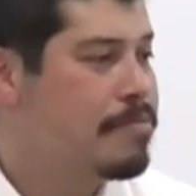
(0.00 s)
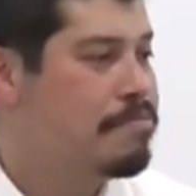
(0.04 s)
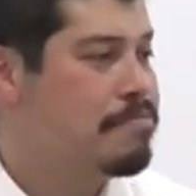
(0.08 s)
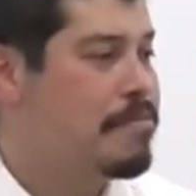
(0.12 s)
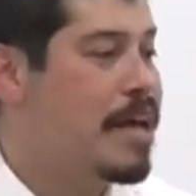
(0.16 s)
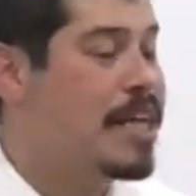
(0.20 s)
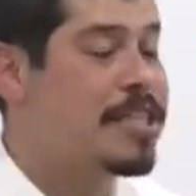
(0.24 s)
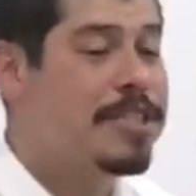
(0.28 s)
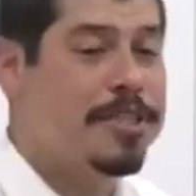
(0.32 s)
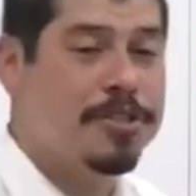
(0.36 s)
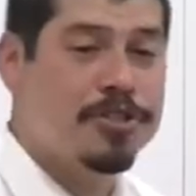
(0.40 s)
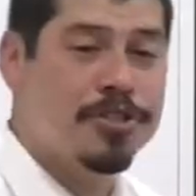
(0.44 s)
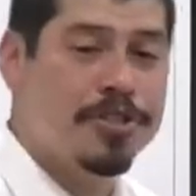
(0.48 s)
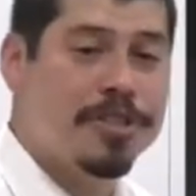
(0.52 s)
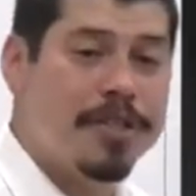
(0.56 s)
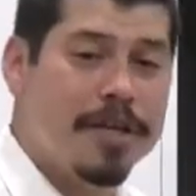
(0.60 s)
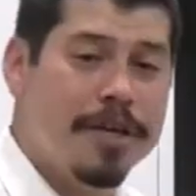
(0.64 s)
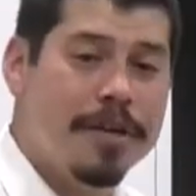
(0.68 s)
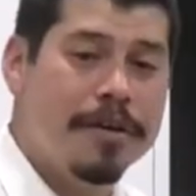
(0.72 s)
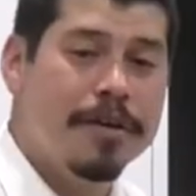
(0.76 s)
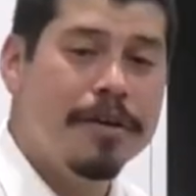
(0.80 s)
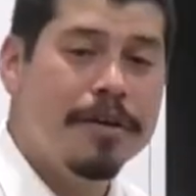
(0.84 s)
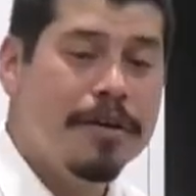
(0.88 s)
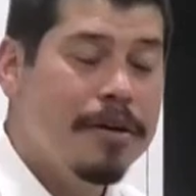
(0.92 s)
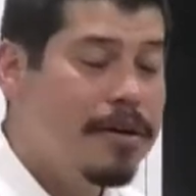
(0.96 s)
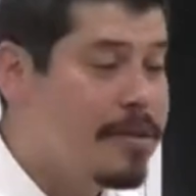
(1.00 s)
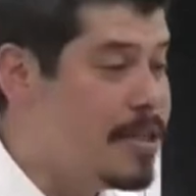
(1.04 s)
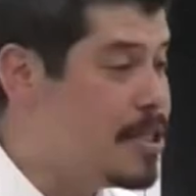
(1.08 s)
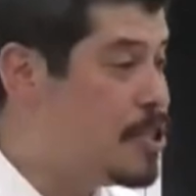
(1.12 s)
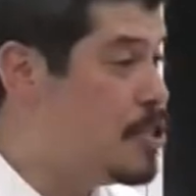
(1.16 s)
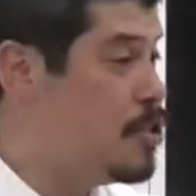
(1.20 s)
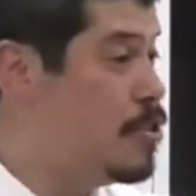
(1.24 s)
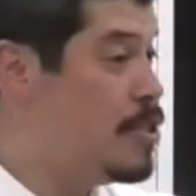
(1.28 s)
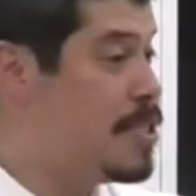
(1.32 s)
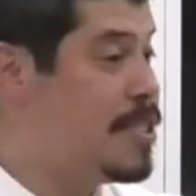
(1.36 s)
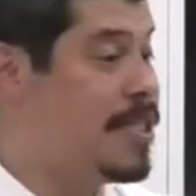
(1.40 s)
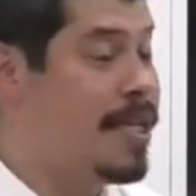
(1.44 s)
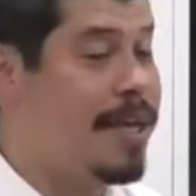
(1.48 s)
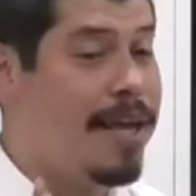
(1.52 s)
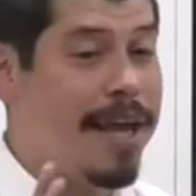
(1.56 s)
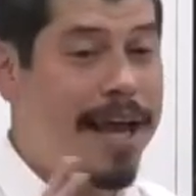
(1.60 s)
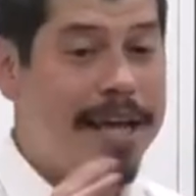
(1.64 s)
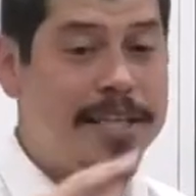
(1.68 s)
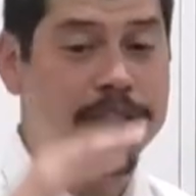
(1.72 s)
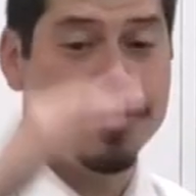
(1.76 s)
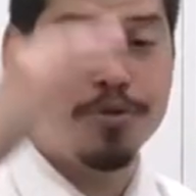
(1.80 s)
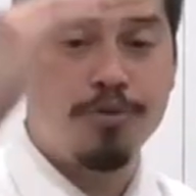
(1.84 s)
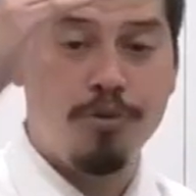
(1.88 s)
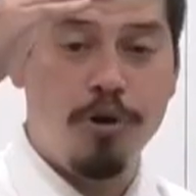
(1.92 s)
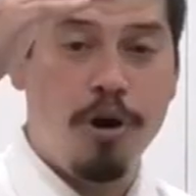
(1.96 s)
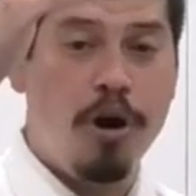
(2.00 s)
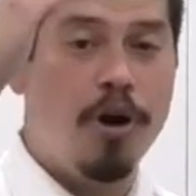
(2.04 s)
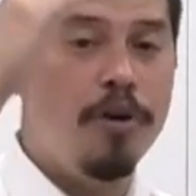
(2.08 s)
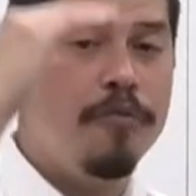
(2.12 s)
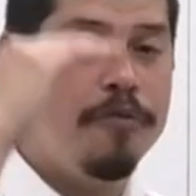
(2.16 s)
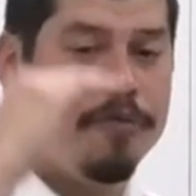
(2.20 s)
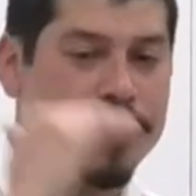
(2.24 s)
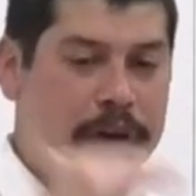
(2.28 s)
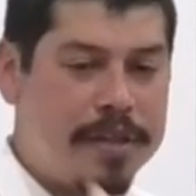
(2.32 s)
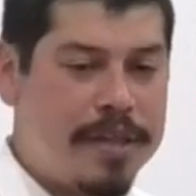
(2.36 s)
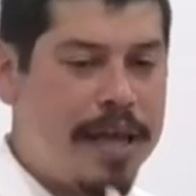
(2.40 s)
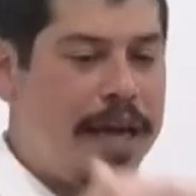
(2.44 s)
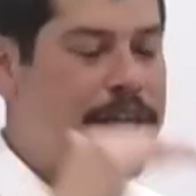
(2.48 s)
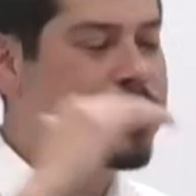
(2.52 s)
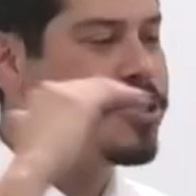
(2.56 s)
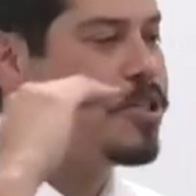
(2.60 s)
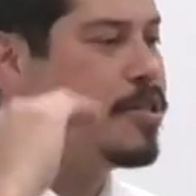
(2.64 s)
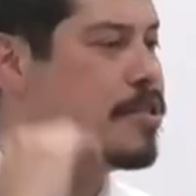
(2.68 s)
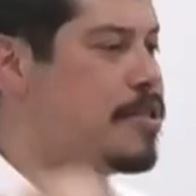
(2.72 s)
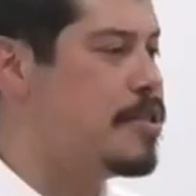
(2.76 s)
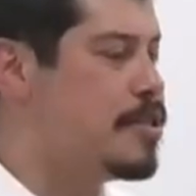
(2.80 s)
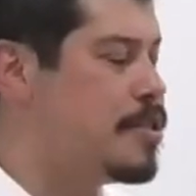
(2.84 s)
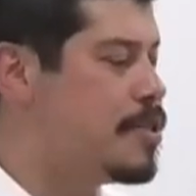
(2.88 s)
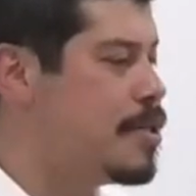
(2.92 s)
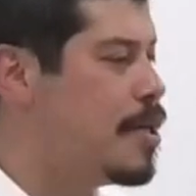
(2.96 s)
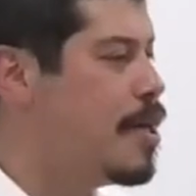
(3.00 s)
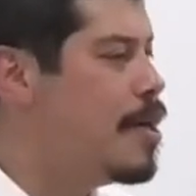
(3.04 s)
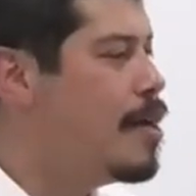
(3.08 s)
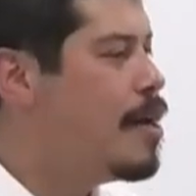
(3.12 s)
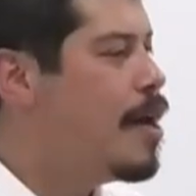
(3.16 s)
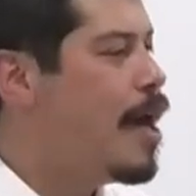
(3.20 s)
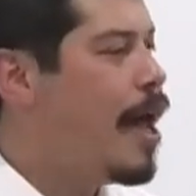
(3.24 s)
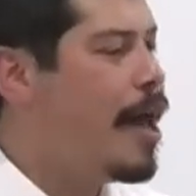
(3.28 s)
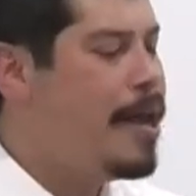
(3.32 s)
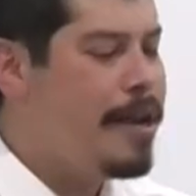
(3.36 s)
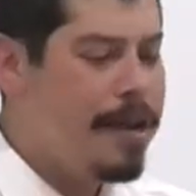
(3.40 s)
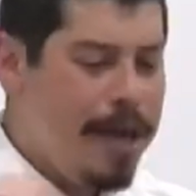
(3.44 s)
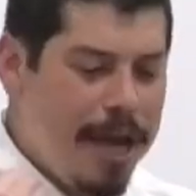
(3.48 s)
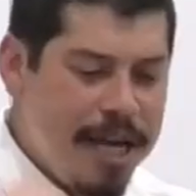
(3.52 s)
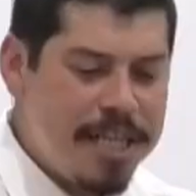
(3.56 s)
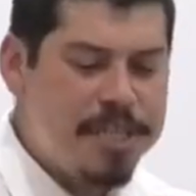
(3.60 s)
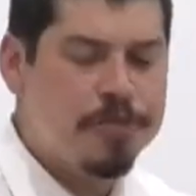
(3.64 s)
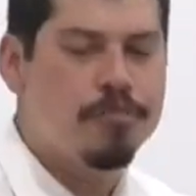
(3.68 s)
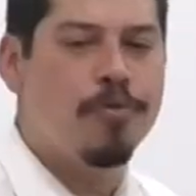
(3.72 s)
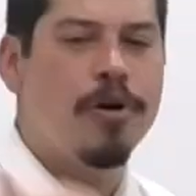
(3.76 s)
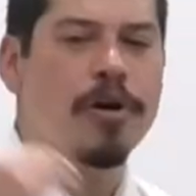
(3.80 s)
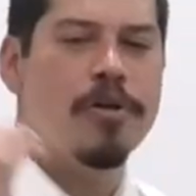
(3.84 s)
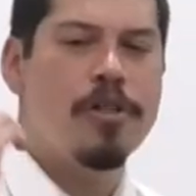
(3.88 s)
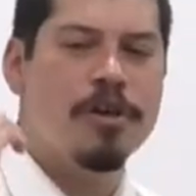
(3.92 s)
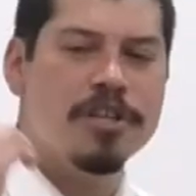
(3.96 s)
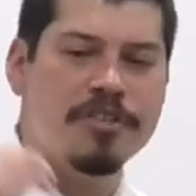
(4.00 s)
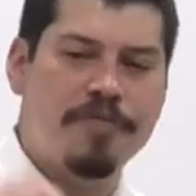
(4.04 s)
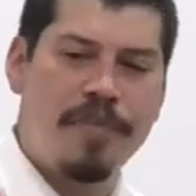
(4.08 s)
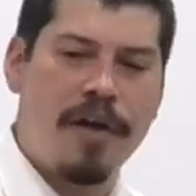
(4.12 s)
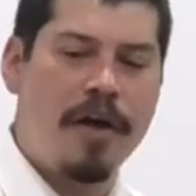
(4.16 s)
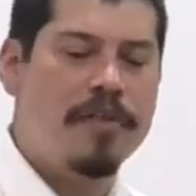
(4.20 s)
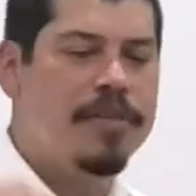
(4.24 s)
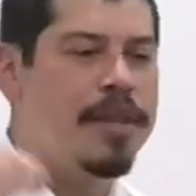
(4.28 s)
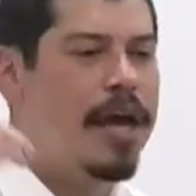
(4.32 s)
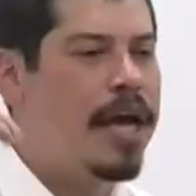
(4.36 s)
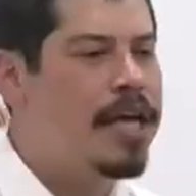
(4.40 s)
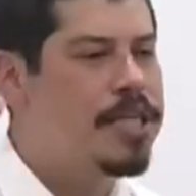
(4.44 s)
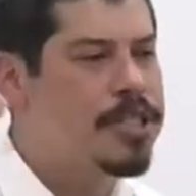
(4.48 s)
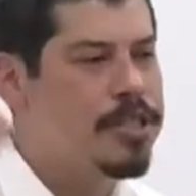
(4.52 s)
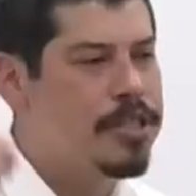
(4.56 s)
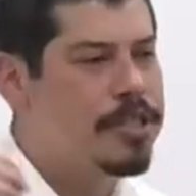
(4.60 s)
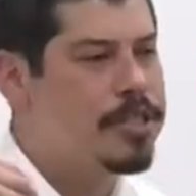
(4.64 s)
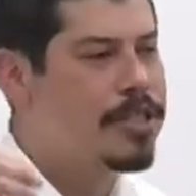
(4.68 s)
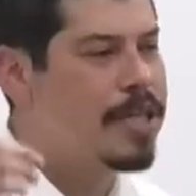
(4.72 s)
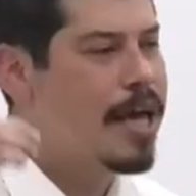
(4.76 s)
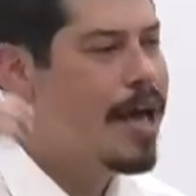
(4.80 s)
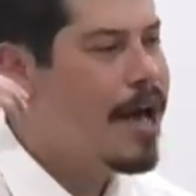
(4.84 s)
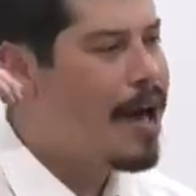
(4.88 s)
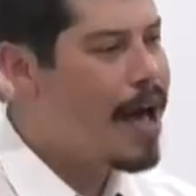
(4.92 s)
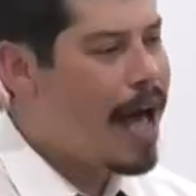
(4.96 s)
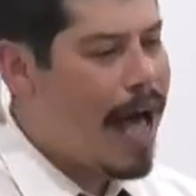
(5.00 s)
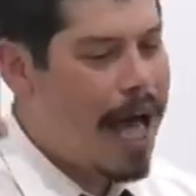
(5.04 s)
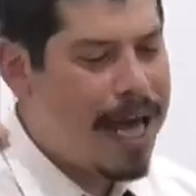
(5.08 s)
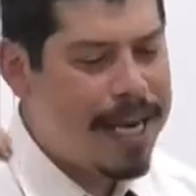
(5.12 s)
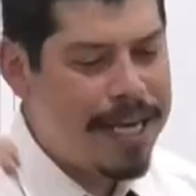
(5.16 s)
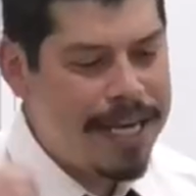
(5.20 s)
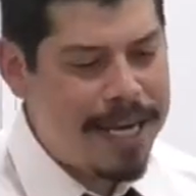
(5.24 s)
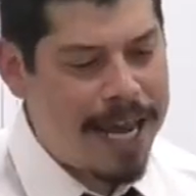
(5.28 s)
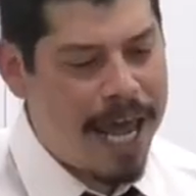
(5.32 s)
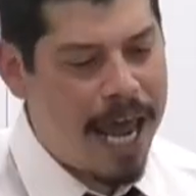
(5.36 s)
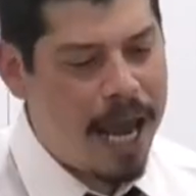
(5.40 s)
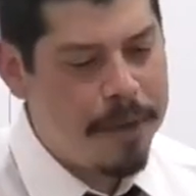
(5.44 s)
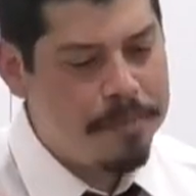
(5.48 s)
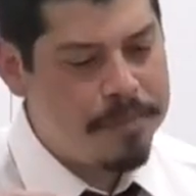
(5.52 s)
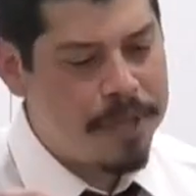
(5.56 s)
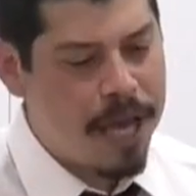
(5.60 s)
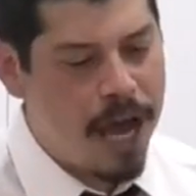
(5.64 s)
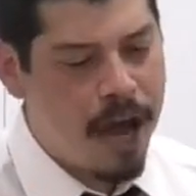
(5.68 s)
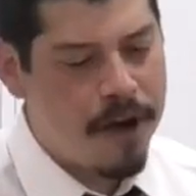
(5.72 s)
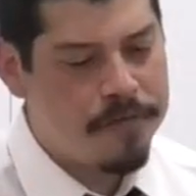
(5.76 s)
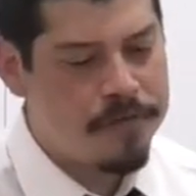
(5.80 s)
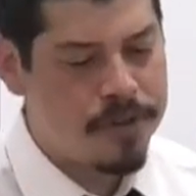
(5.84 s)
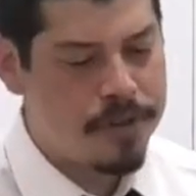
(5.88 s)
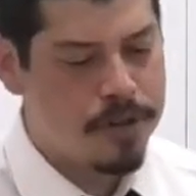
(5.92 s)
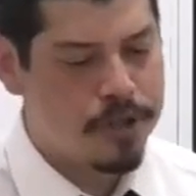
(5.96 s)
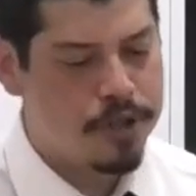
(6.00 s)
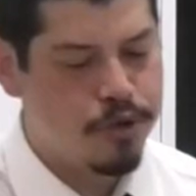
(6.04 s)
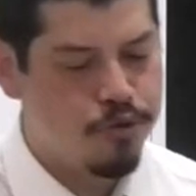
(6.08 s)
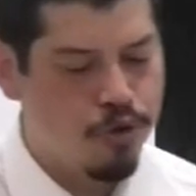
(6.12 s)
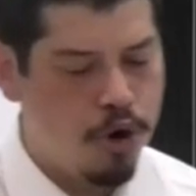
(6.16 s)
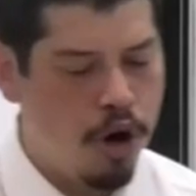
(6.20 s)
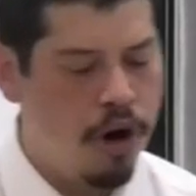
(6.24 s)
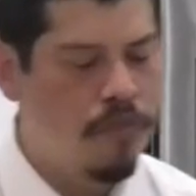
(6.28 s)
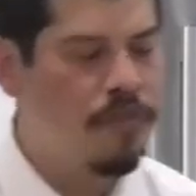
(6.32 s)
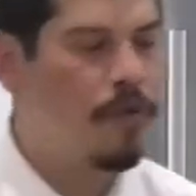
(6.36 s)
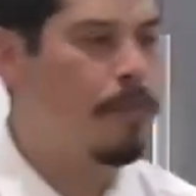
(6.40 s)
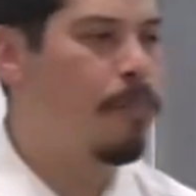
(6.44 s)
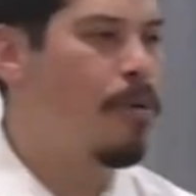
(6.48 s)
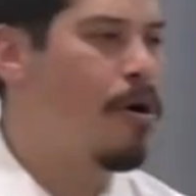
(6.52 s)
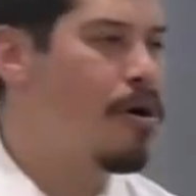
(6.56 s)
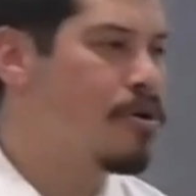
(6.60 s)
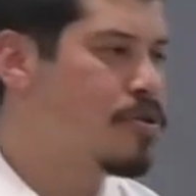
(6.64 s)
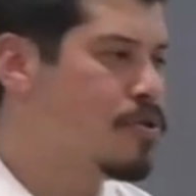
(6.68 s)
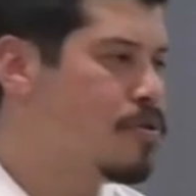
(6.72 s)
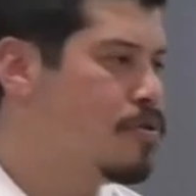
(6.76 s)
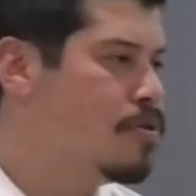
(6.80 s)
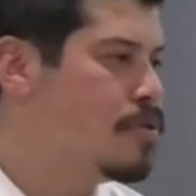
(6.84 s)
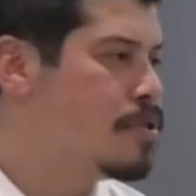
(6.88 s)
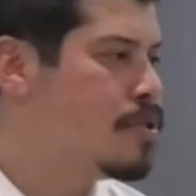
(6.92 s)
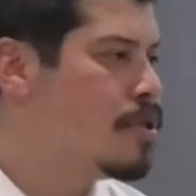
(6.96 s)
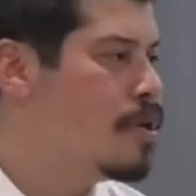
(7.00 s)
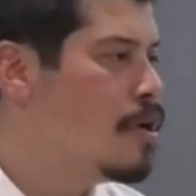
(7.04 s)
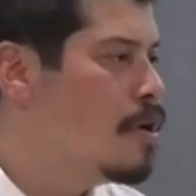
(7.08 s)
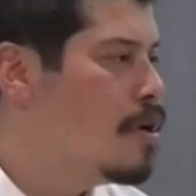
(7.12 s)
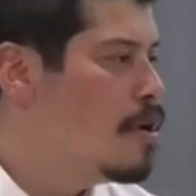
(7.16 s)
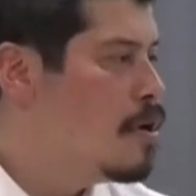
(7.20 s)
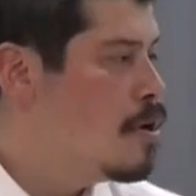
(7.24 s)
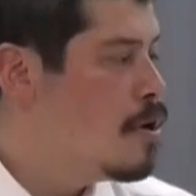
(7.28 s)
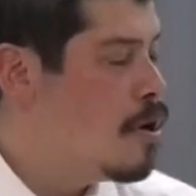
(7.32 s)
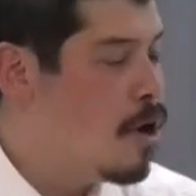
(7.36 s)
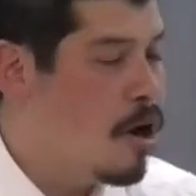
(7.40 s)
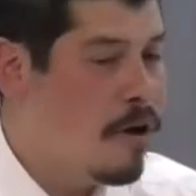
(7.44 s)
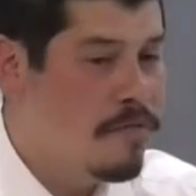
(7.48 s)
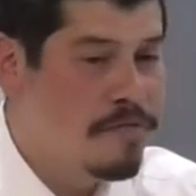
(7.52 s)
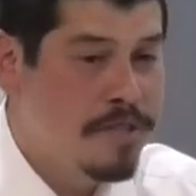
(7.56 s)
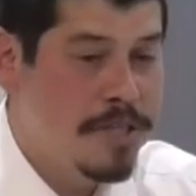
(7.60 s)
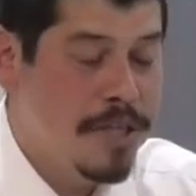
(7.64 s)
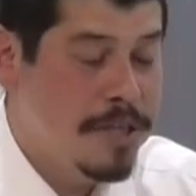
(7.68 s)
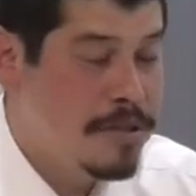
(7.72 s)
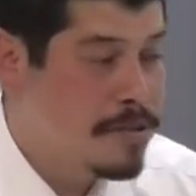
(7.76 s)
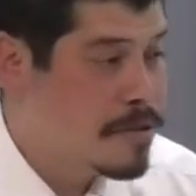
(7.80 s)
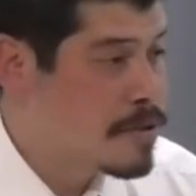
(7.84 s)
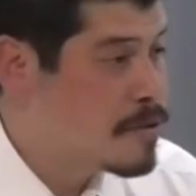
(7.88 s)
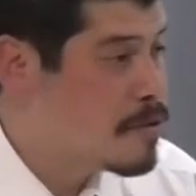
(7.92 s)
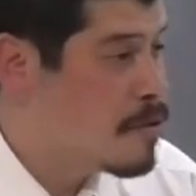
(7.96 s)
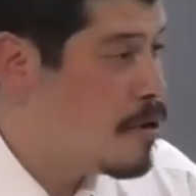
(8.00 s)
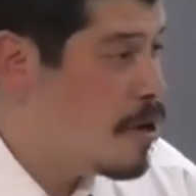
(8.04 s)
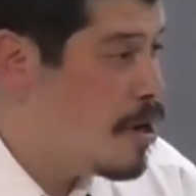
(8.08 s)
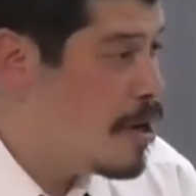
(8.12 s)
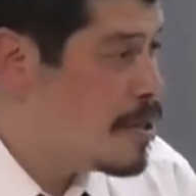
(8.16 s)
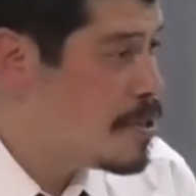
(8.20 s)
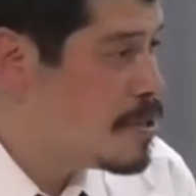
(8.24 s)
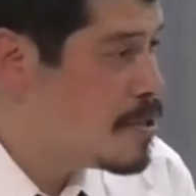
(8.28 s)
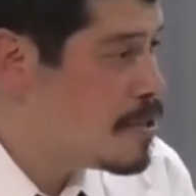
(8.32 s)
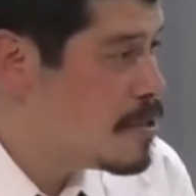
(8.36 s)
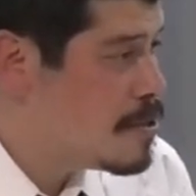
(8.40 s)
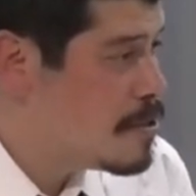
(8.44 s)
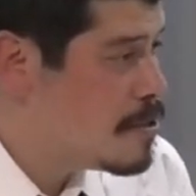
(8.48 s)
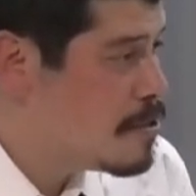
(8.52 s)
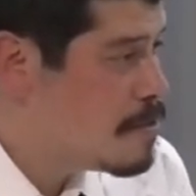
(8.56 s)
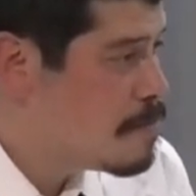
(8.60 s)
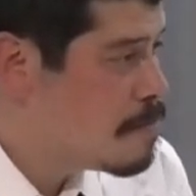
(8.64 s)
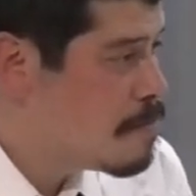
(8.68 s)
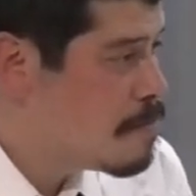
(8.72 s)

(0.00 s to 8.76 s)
That's interesting. This new city has 12 foundations. And each one of those foundations are named after the 12 apostles of Jesus Christ.